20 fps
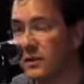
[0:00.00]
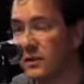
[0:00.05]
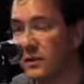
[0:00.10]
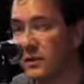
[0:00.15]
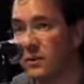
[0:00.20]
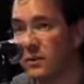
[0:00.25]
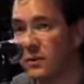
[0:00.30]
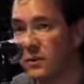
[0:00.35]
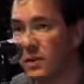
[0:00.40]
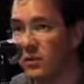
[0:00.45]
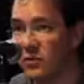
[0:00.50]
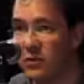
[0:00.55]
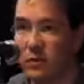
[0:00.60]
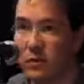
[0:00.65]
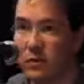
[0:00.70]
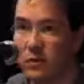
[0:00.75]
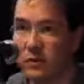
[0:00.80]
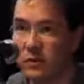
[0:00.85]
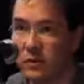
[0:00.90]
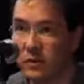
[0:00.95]
the same with picture
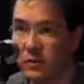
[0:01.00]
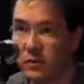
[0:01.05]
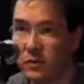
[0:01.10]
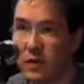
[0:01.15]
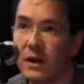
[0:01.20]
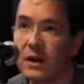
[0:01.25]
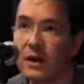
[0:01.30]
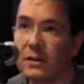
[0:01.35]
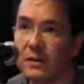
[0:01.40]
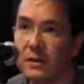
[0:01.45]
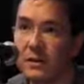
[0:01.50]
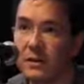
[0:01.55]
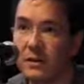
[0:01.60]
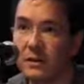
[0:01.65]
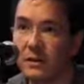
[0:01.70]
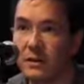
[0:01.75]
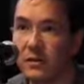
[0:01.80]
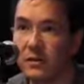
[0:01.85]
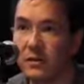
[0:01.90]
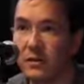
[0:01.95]
books, to write
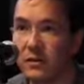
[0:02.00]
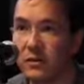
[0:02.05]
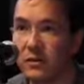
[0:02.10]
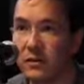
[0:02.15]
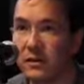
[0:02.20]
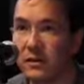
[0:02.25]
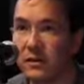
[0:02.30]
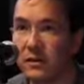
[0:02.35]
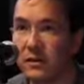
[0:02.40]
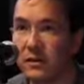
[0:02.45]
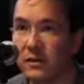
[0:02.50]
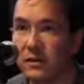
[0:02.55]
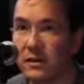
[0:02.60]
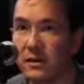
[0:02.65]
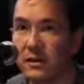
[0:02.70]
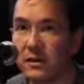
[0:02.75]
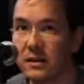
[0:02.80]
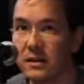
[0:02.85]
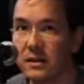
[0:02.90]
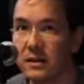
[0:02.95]
and illustrate is
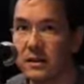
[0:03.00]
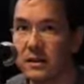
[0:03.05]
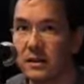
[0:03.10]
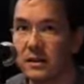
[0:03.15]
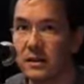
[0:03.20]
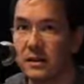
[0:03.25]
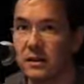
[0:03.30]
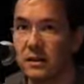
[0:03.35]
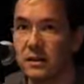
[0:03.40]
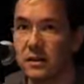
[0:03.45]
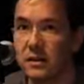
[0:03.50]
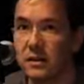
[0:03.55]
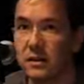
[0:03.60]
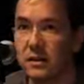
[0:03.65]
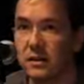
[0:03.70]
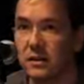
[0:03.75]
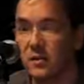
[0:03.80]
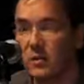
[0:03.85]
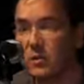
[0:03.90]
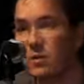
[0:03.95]
like... I
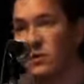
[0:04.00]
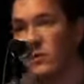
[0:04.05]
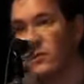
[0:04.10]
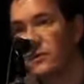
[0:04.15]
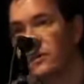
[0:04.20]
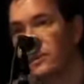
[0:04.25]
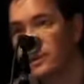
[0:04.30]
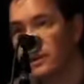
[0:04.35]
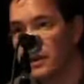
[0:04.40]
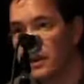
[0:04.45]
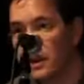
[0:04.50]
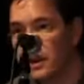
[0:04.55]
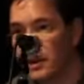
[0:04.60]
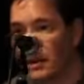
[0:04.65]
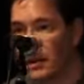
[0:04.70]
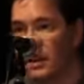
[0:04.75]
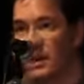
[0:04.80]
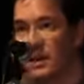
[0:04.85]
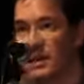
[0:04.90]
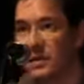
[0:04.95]
just move to the
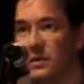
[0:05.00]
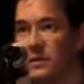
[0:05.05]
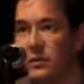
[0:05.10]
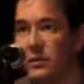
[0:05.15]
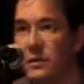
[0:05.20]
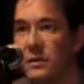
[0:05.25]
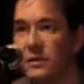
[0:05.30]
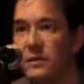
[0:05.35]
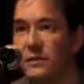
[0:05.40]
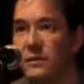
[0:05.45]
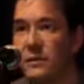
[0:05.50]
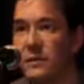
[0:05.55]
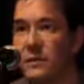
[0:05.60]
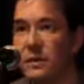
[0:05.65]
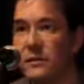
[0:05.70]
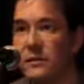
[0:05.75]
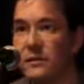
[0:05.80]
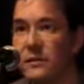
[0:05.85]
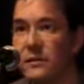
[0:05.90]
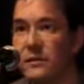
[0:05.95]
other camp when
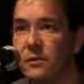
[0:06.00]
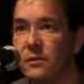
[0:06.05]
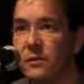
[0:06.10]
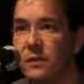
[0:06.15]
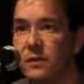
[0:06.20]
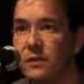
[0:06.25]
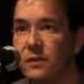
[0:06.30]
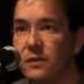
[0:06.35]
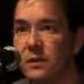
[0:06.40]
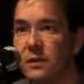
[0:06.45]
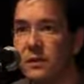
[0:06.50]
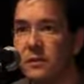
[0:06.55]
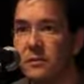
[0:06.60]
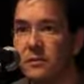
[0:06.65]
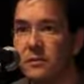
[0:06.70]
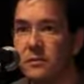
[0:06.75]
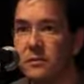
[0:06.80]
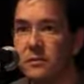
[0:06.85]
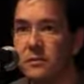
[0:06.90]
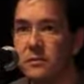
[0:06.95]
I feel that,
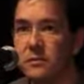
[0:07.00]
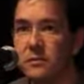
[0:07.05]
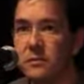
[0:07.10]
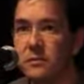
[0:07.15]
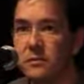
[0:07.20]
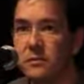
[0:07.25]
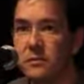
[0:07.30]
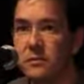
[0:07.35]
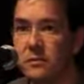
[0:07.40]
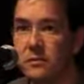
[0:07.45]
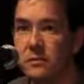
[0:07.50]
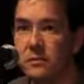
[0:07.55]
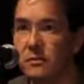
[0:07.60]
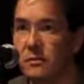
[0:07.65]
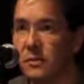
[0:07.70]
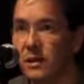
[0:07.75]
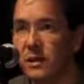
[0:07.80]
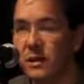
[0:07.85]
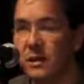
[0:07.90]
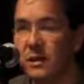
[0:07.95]

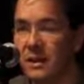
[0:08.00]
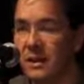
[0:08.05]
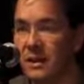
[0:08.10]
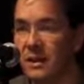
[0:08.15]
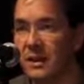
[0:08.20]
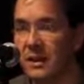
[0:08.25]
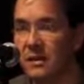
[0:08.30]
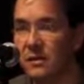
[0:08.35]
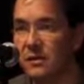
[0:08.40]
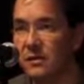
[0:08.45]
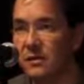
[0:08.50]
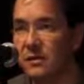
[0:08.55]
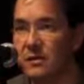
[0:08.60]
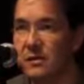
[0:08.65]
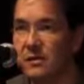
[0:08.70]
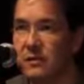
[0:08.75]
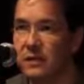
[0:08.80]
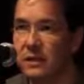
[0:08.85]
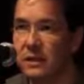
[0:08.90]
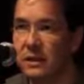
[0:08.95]
I can't sort
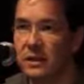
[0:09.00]
of